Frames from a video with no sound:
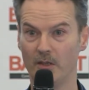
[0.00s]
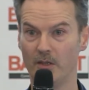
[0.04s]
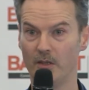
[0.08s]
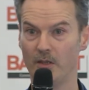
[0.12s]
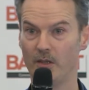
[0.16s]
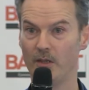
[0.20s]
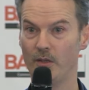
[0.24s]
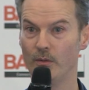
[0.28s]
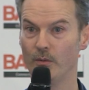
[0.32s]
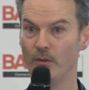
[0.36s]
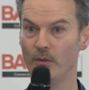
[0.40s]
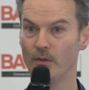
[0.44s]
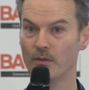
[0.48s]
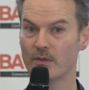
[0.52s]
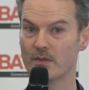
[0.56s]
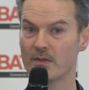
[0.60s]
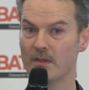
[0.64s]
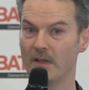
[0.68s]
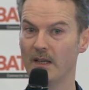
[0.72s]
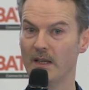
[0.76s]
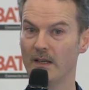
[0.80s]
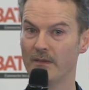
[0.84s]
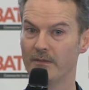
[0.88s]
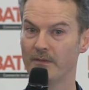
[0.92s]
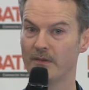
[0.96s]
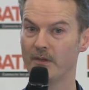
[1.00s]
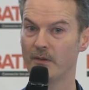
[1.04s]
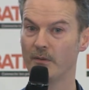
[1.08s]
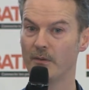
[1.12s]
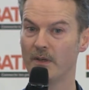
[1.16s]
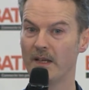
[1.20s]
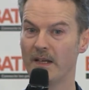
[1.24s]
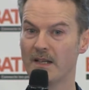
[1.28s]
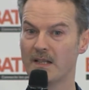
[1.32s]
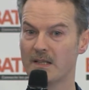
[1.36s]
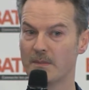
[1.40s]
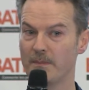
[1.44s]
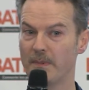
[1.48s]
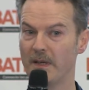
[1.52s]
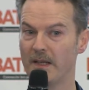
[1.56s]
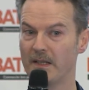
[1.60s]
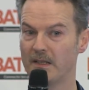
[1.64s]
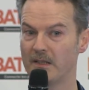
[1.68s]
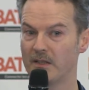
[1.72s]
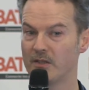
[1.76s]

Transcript: you also have to expect